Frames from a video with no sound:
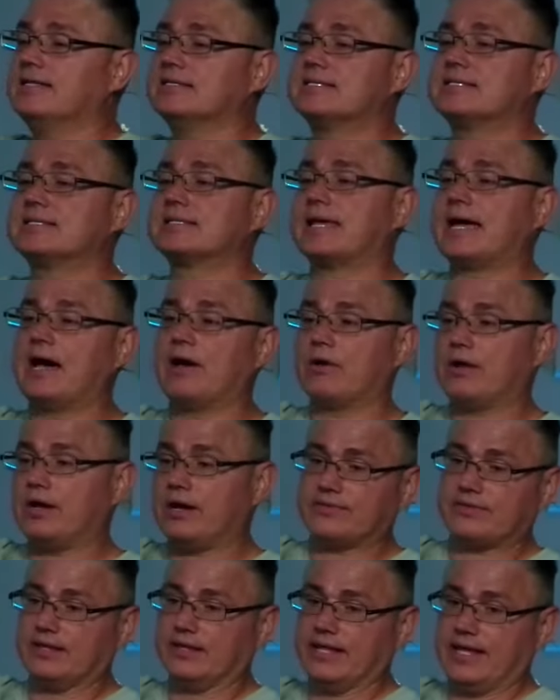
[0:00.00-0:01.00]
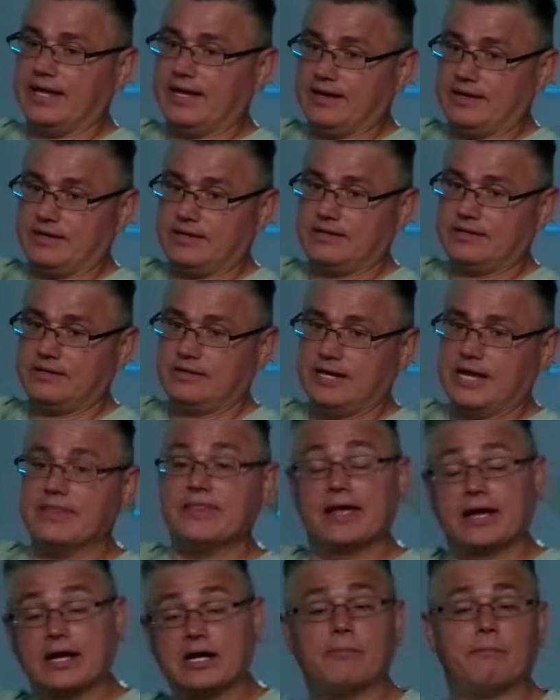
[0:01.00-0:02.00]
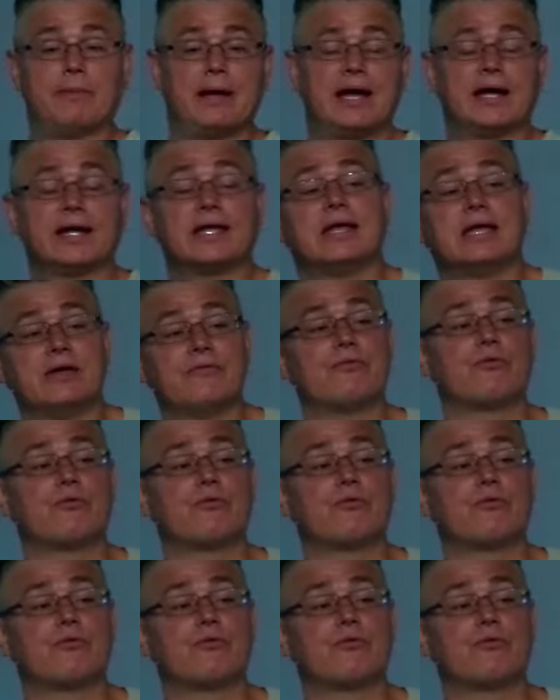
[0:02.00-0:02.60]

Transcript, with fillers: scout out the land and then come back and give a